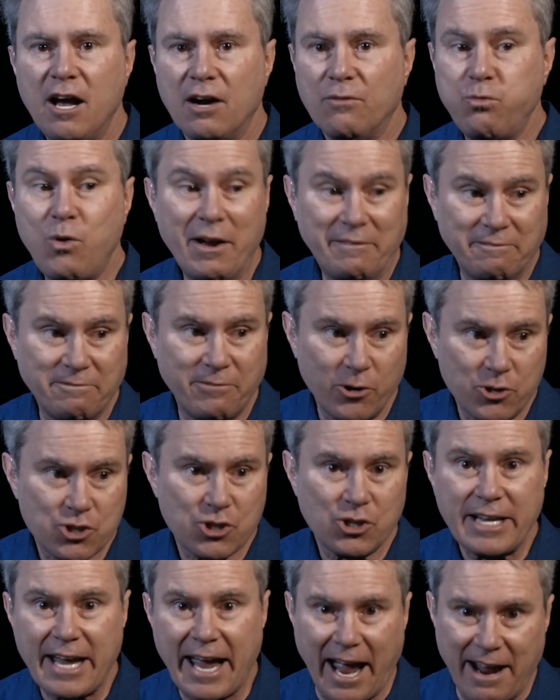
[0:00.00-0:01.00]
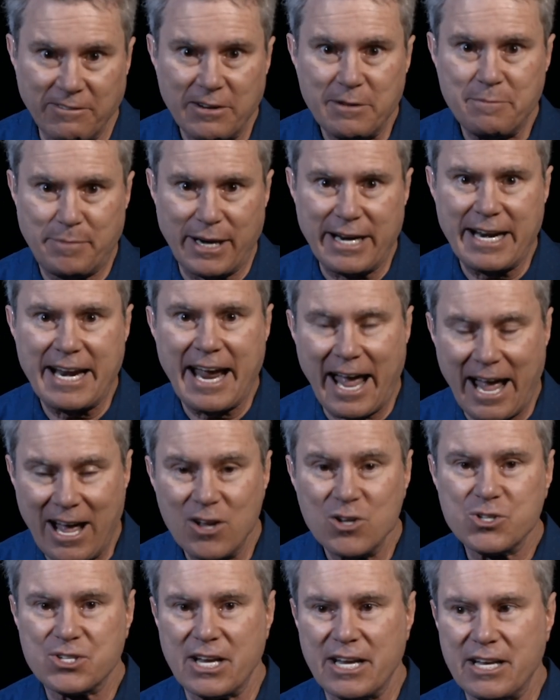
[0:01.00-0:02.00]
of what virtually everybody
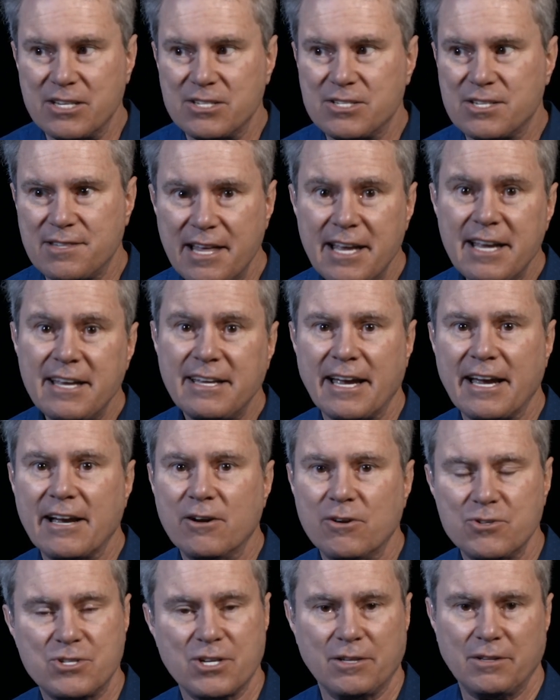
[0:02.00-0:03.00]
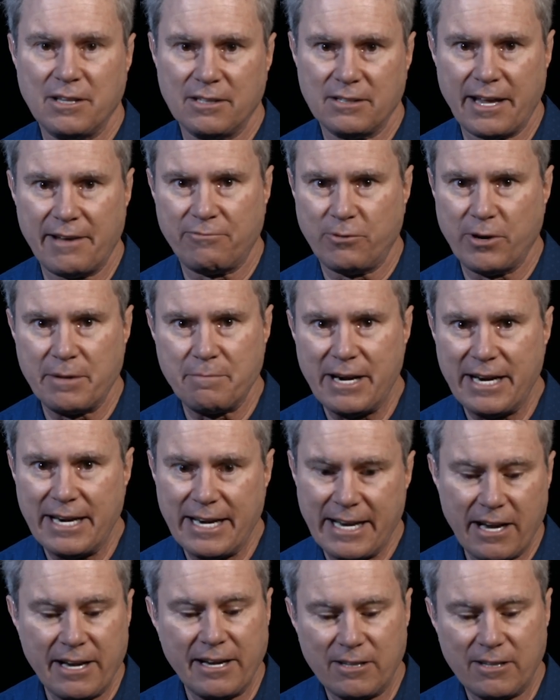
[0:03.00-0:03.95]
else is thinking who's in the left-wing media,